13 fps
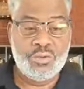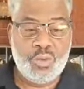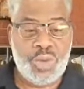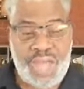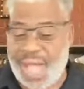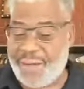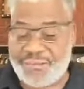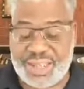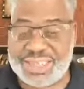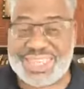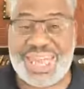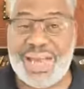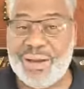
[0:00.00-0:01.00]
we have to
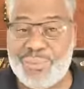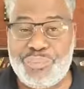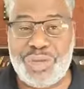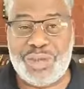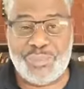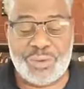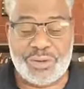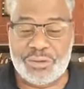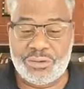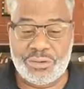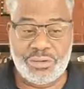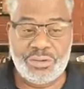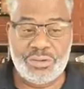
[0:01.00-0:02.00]
tell people
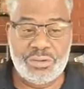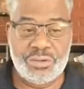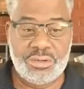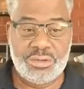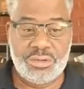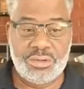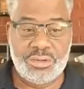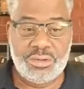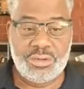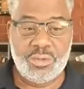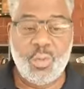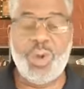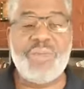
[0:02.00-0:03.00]

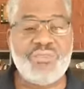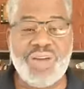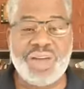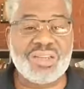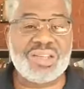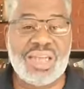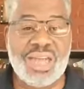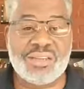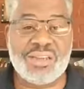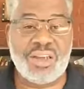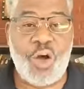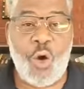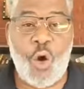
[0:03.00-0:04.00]
what thus says
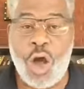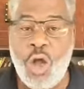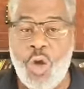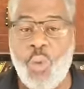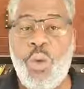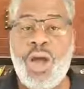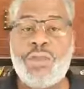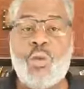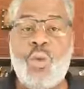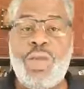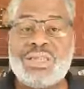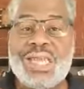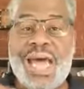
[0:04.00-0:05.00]
the Lord. Whether
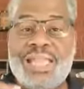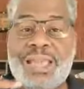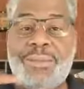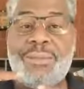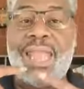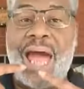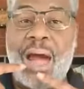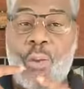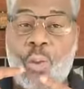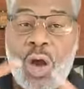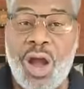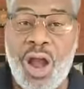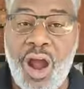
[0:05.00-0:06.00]
we tell them in our
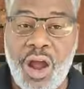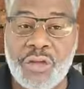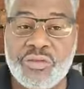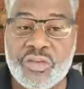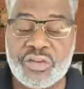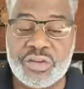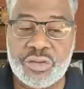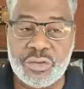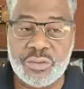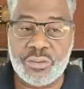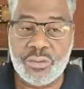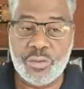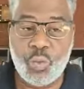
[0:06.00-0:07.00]
words,
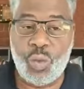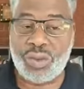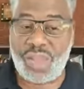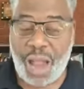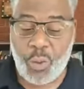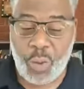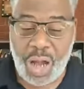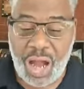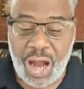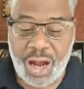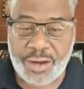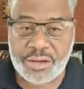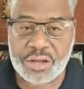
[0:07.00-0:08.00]
with our
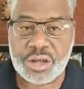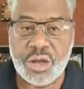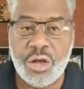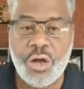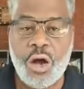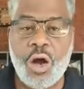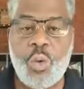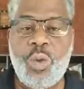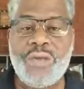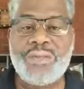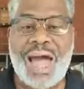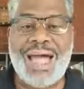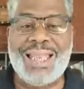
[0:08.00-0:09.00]
words, or
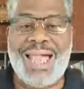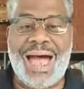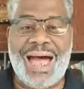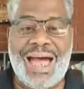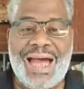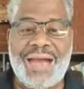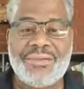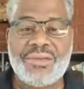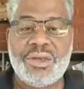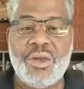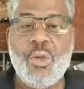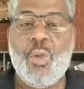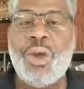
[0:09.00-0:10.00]
with our lives,
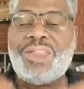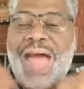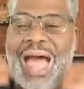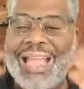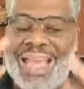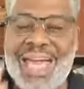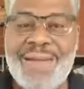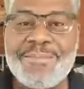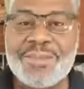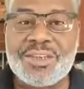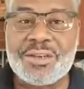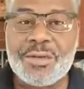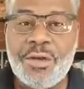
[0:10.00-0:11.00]
with our
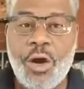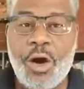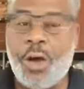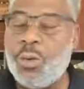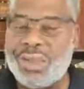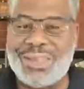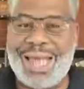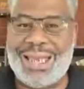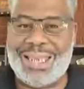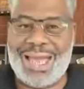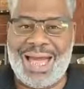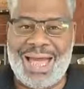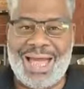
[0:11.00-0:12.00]
lips, or with our
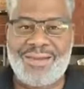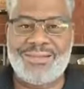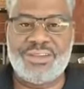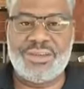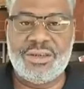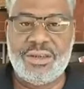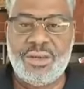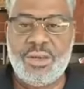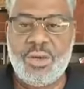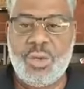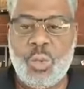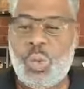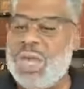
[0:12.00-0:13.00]
lives,
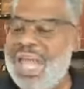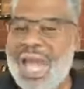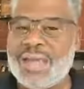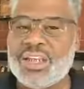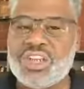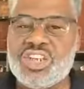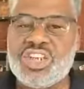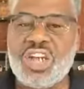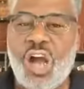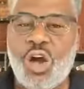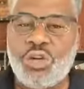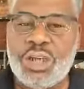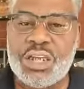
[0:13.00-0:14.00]
we got to
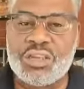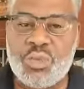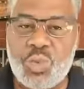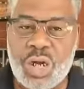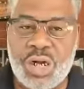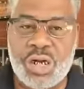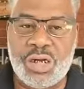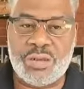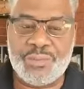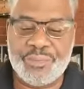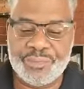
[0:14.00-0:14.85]
show this world